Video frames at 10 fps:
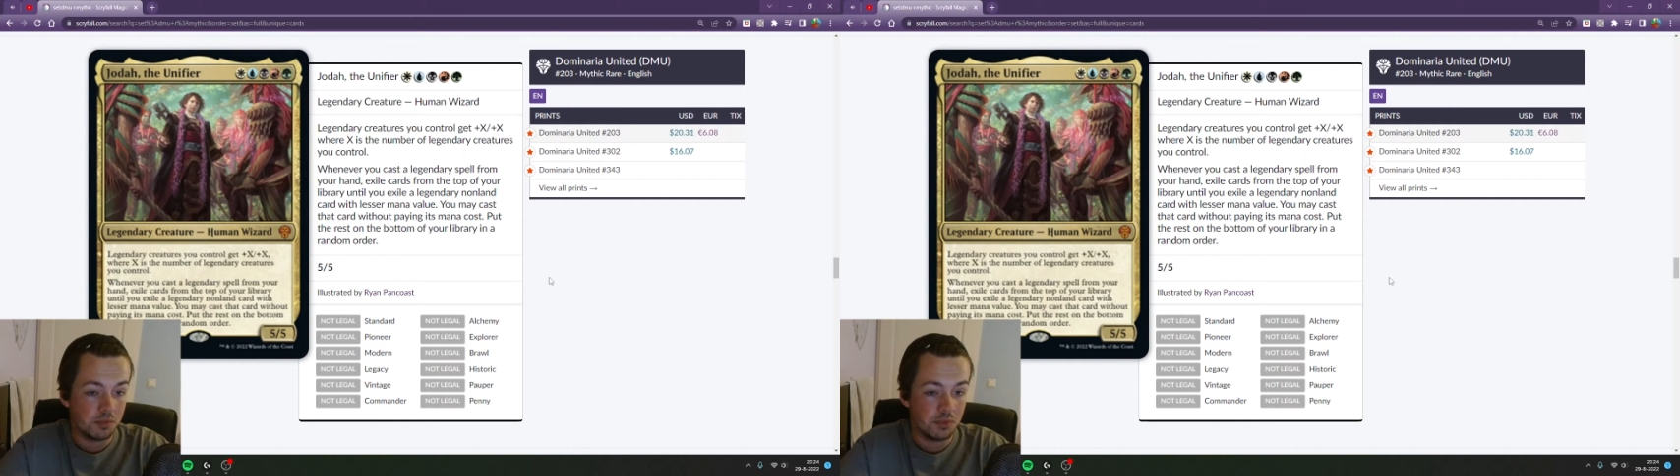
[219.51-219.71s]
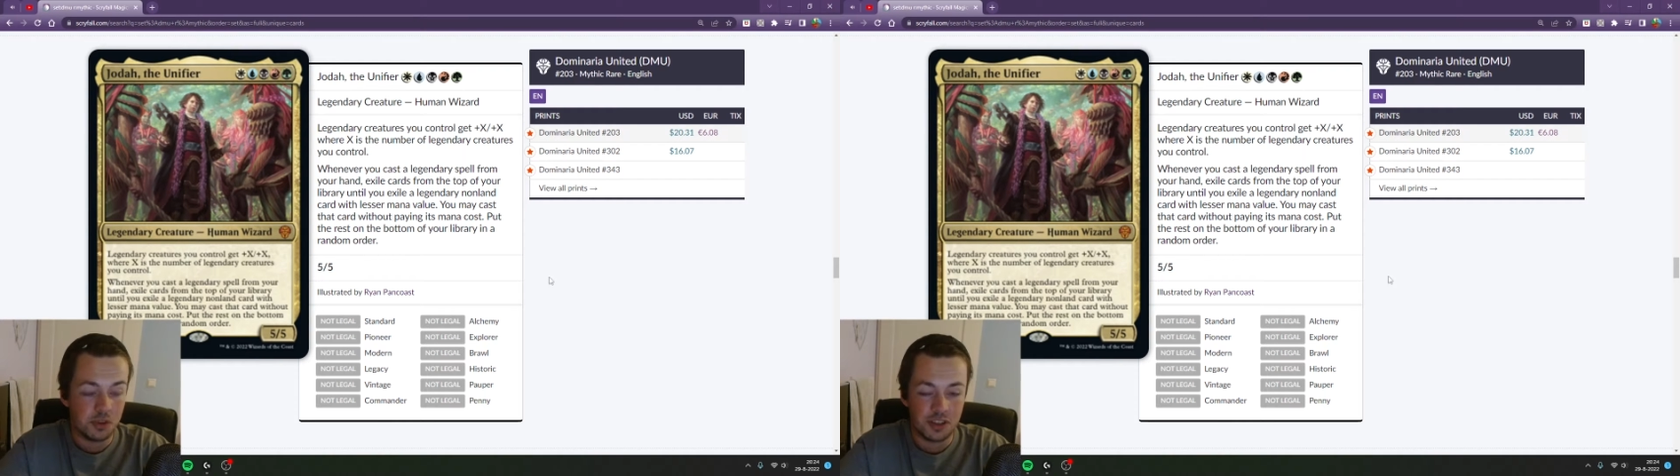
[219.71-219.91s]

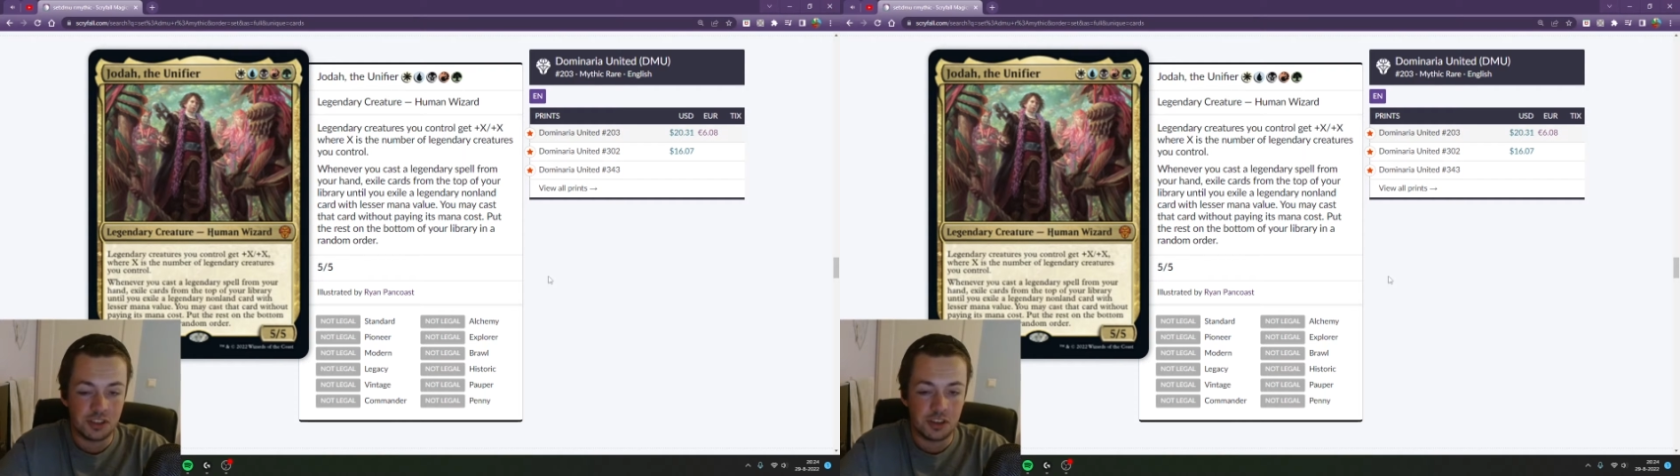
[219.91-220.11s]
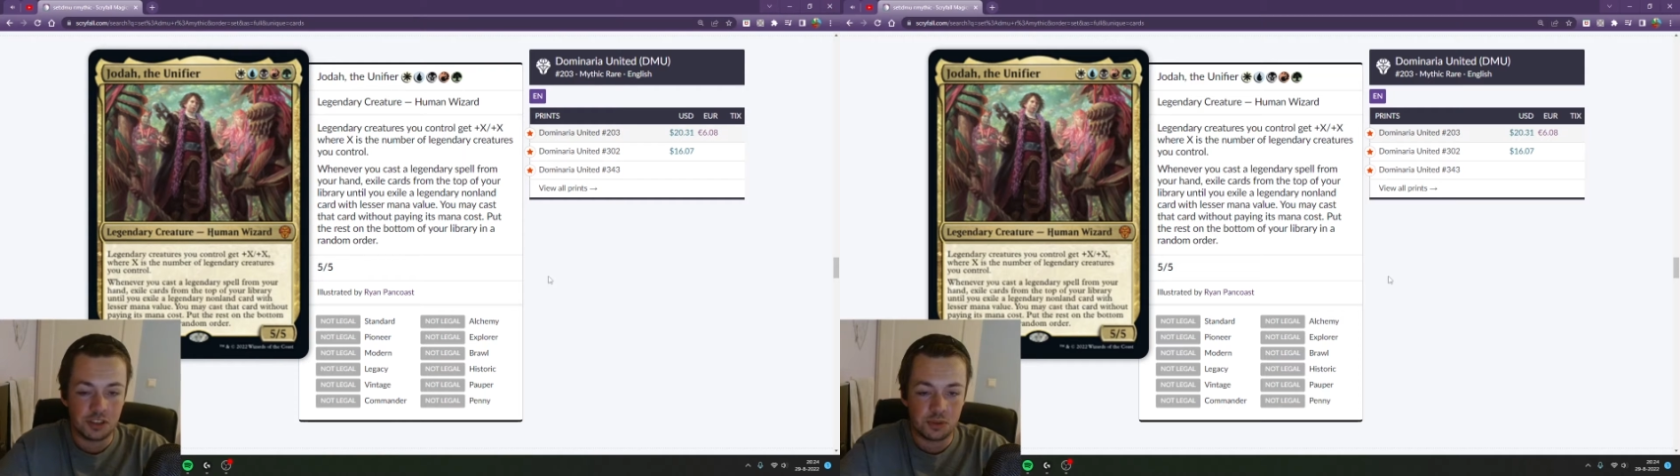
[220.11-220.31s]
put them
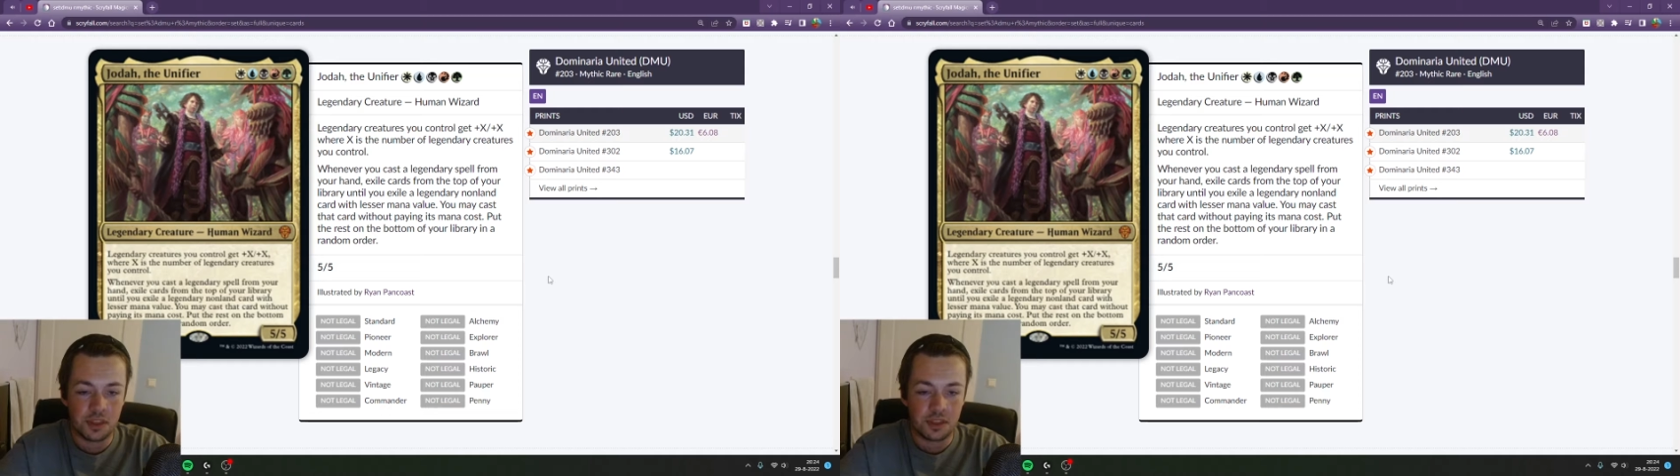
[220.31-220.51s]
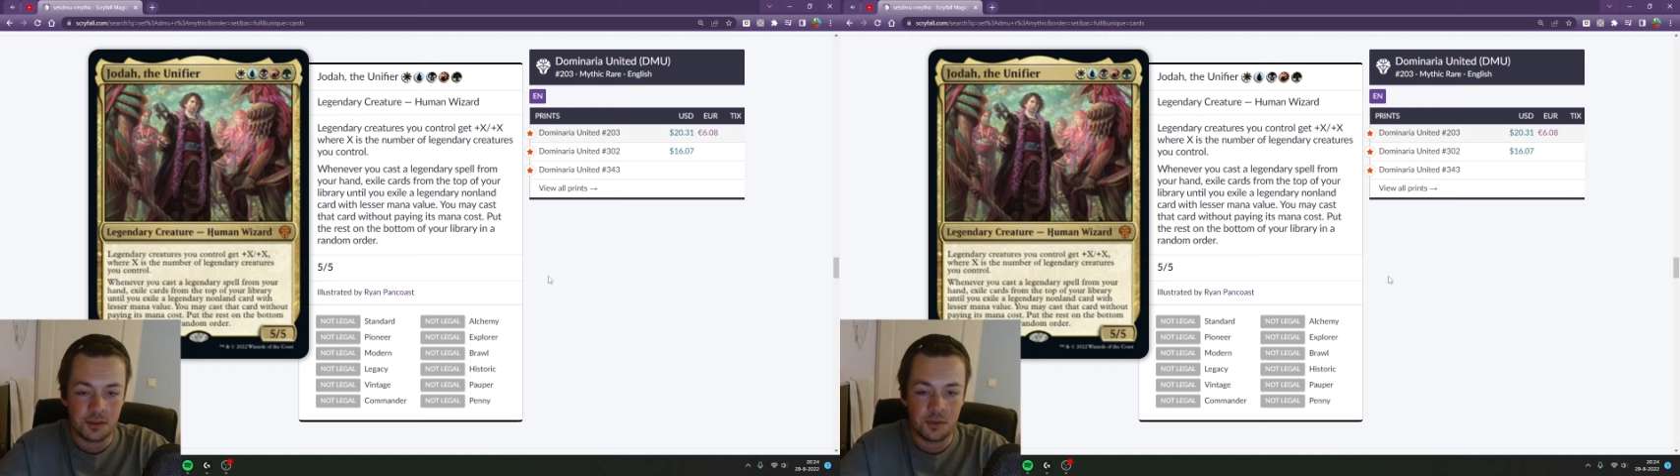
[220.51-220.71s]
in touch
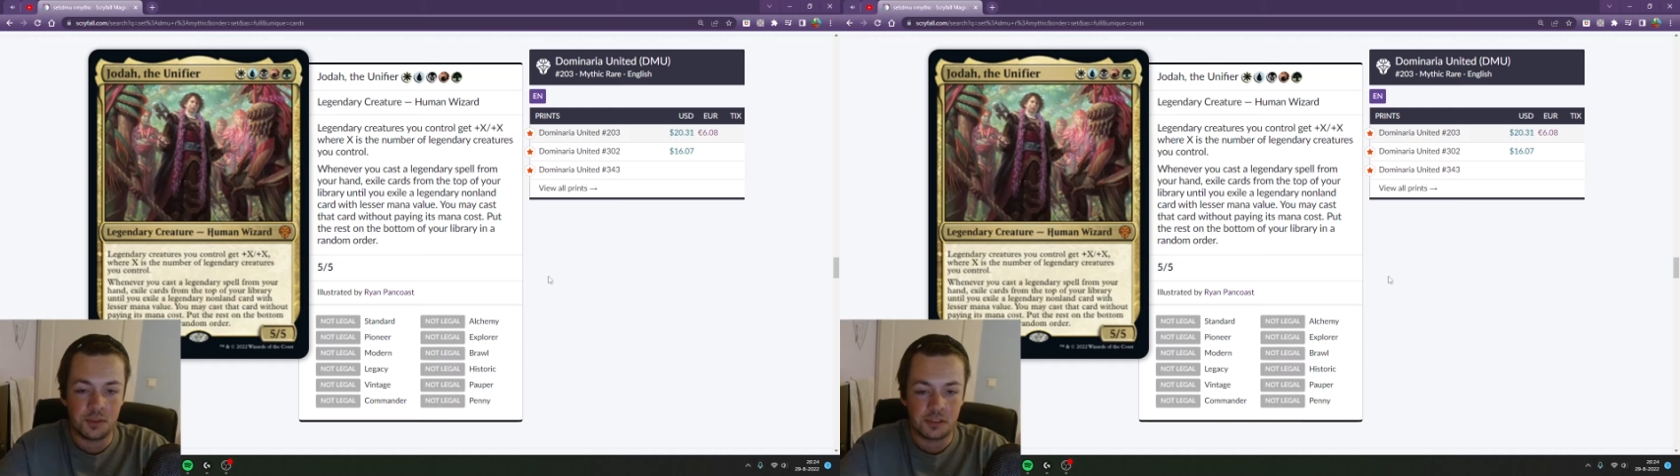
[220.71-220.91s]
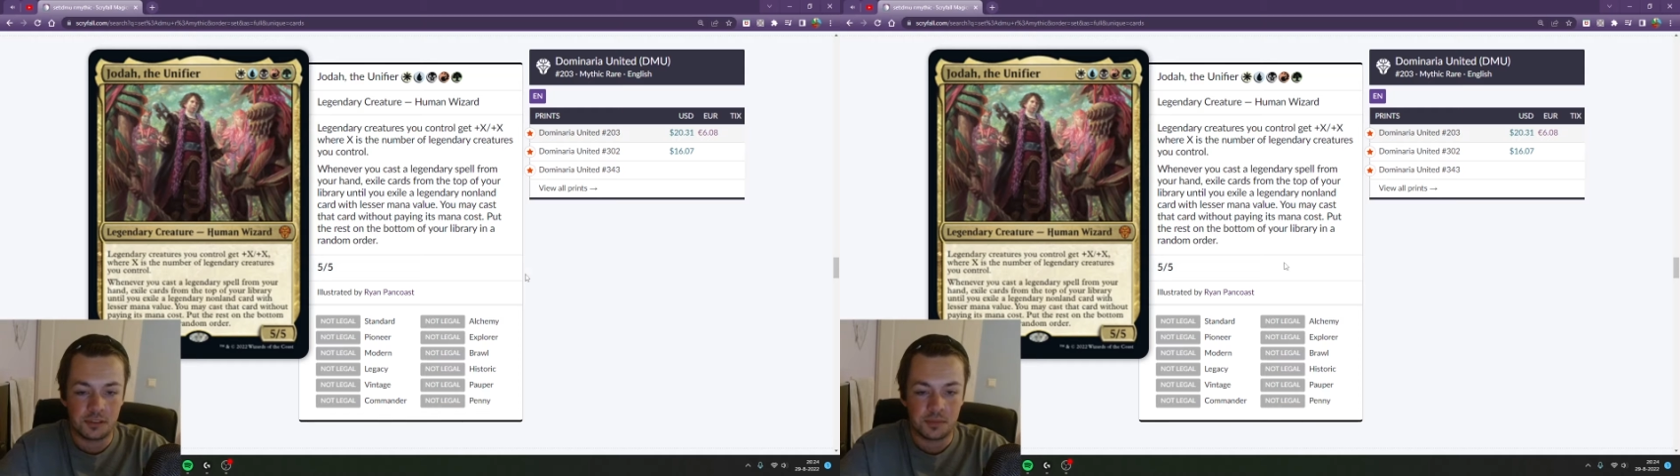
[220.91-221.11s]
with the
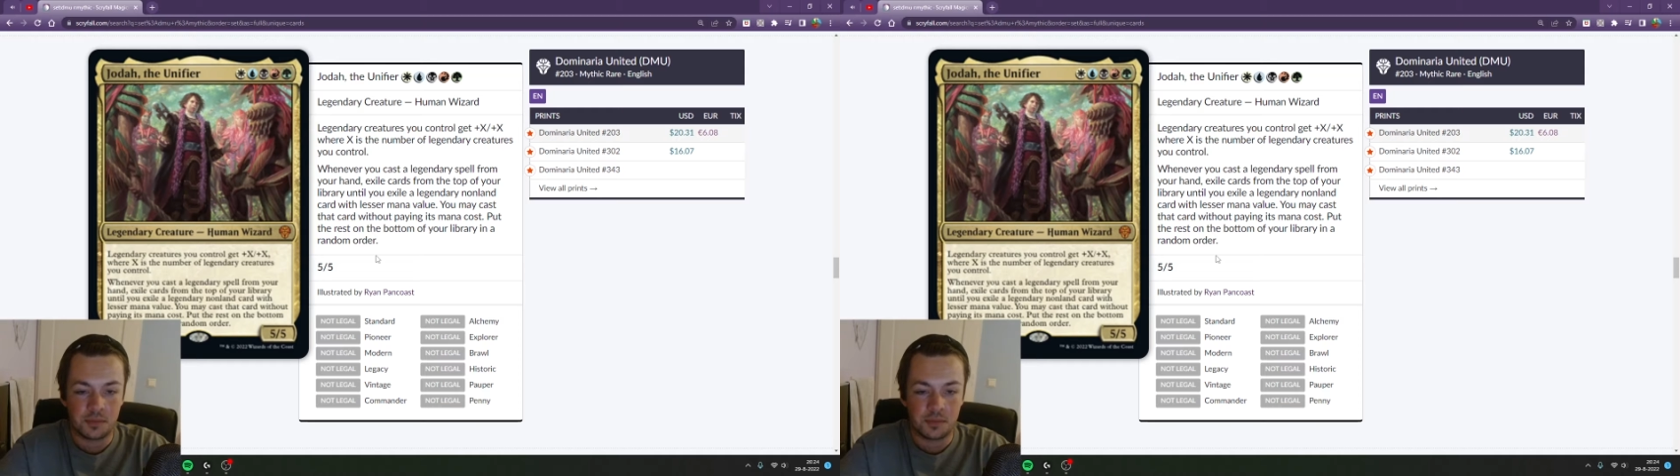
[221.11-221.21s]
humans.